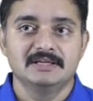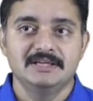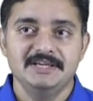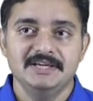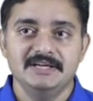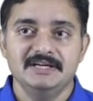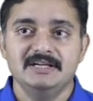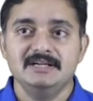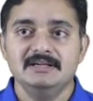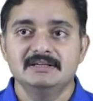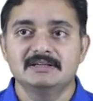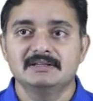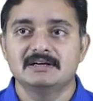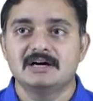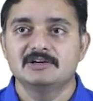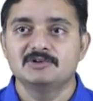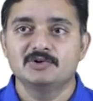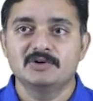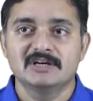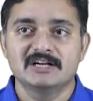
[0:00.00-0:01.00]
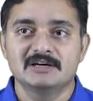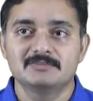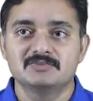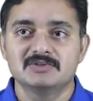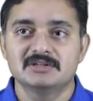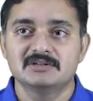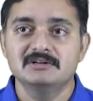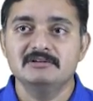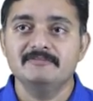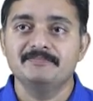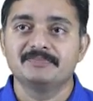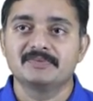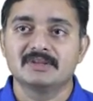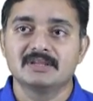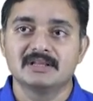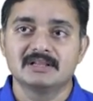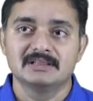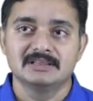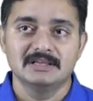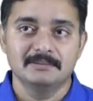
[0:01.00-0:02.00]
Here, you can observe
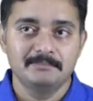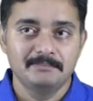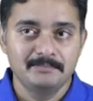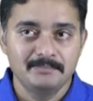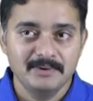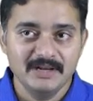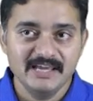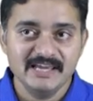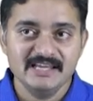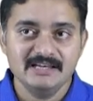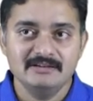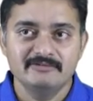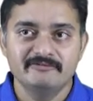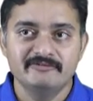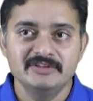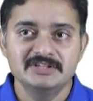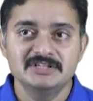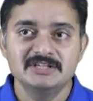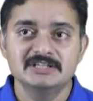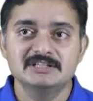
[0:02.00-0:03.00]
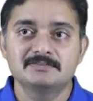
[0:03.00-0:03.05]
the plane which